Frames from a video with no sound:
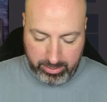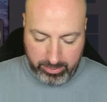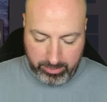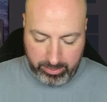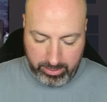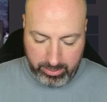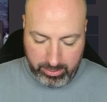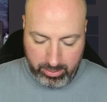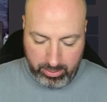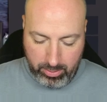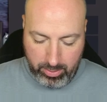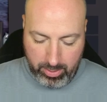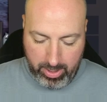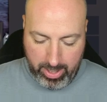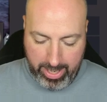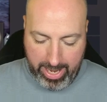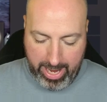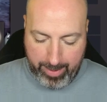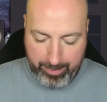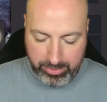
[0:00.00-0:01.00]
There we go. I
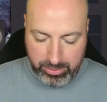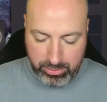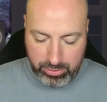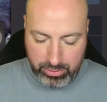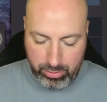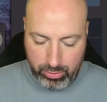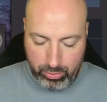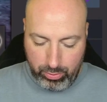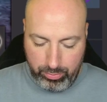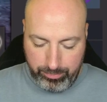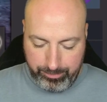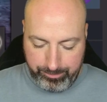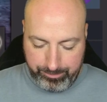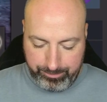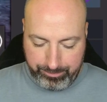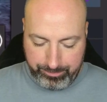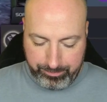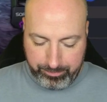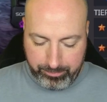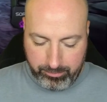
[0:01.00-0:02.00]
happened to
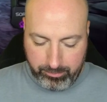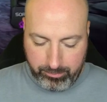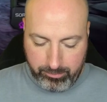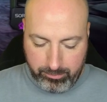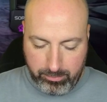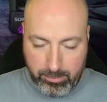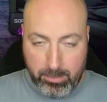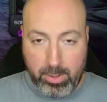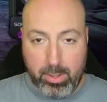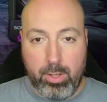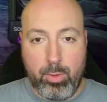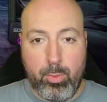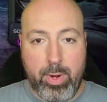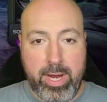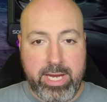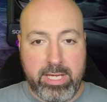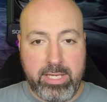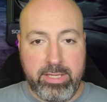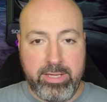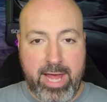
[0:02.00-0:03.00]

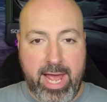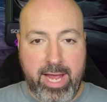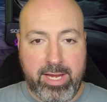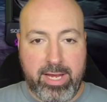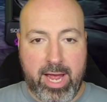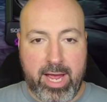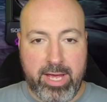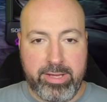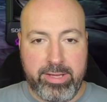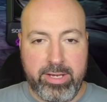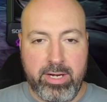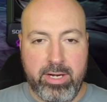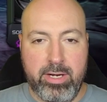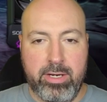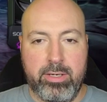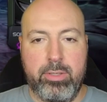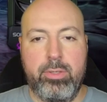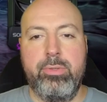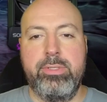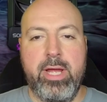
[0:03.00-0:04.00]
awaken that guy there,
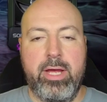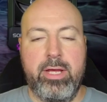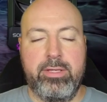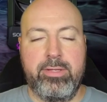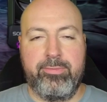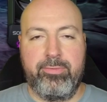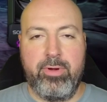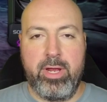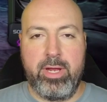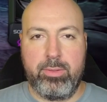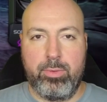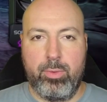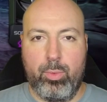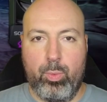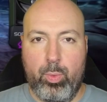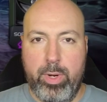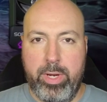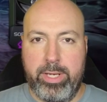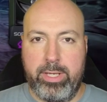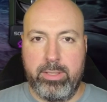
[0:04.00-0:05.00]
who's now at the front,
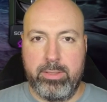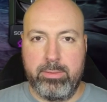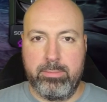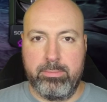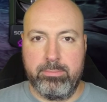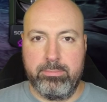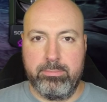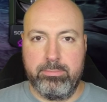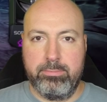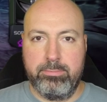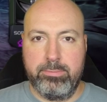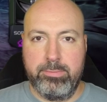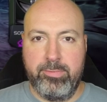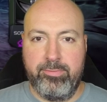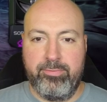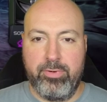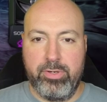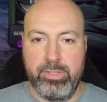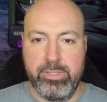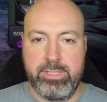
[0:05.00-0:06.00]
Wiccan.
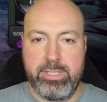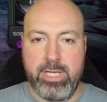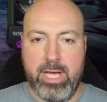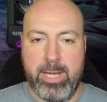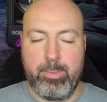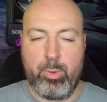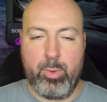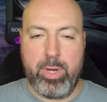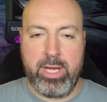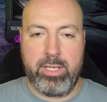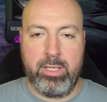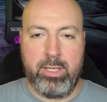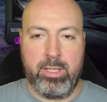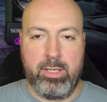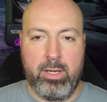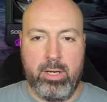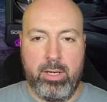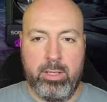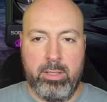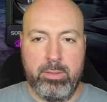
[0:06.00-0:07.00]
First time awakening
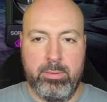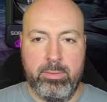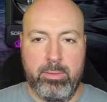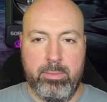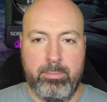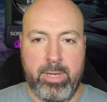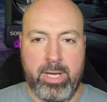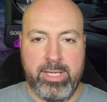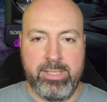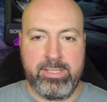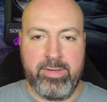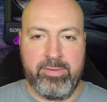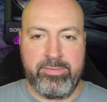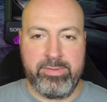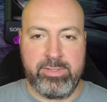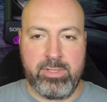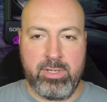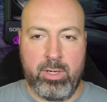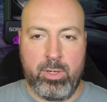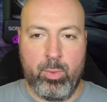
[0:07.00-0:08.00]
on my seven
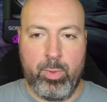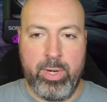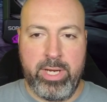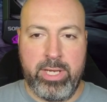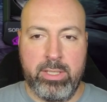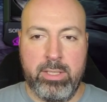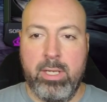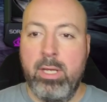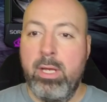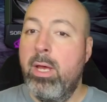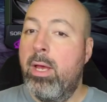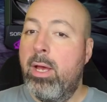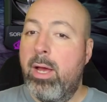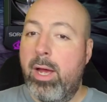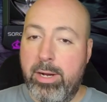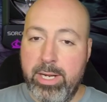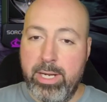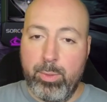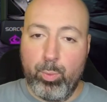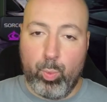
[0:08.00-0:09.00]
star Wiccan. I
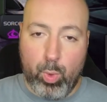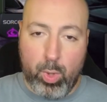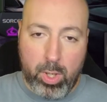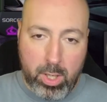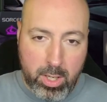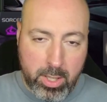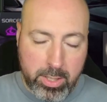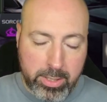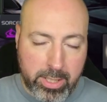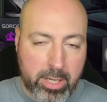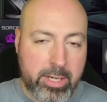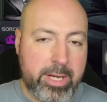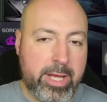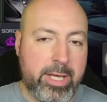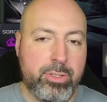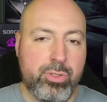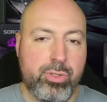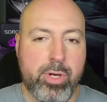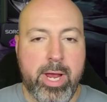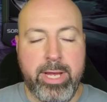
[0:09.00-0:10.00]
already had Wong and I already
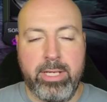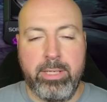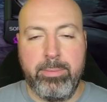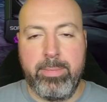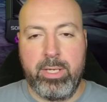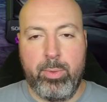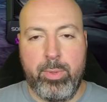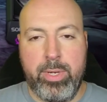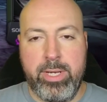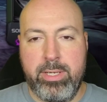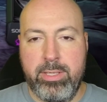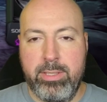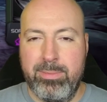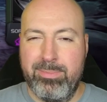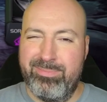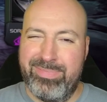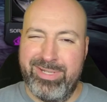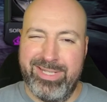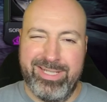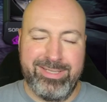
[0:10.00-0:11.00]
had Dragon Man
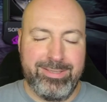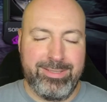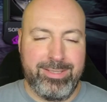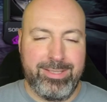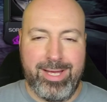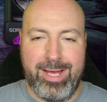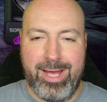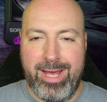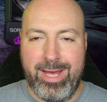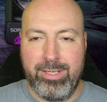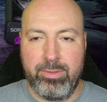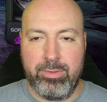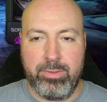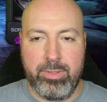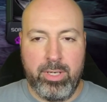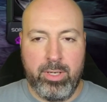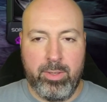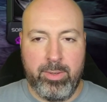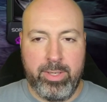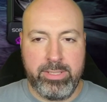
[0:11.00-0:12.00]
awaken, but I don't
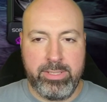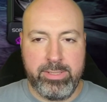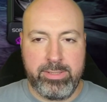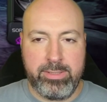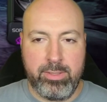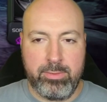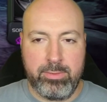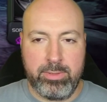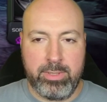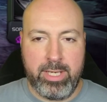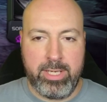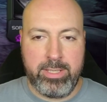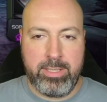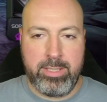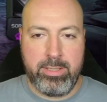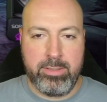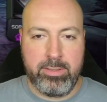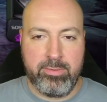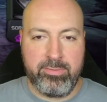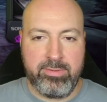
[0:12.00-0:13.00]
know. I just don't like
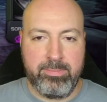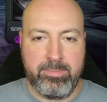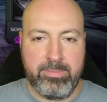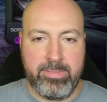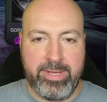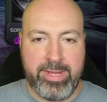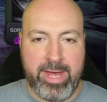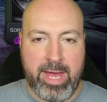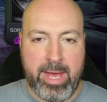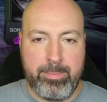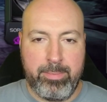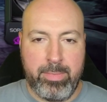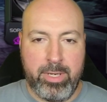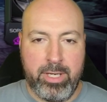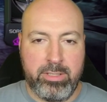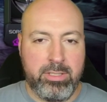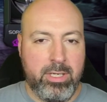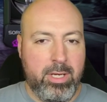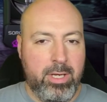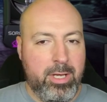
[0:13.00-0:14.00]
either of them that
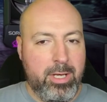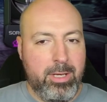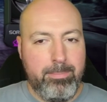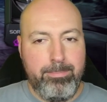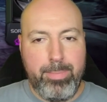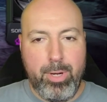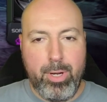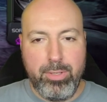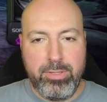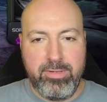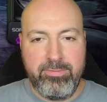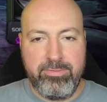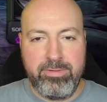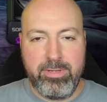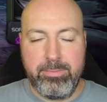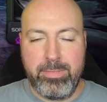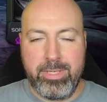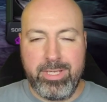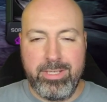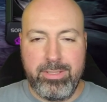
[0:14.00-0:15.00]
much. Both of
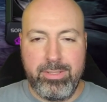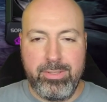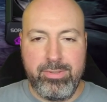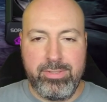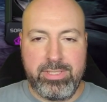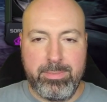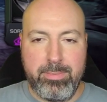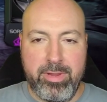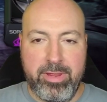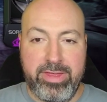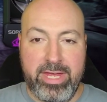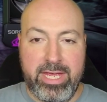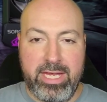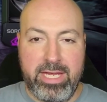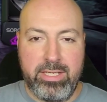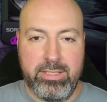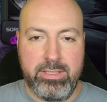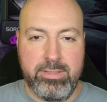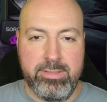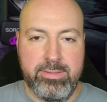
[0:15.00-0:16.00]
them can do some
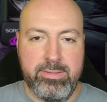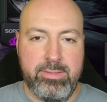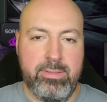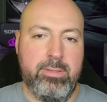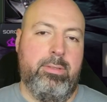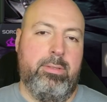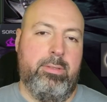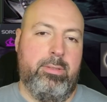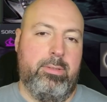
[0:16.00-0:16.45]
things.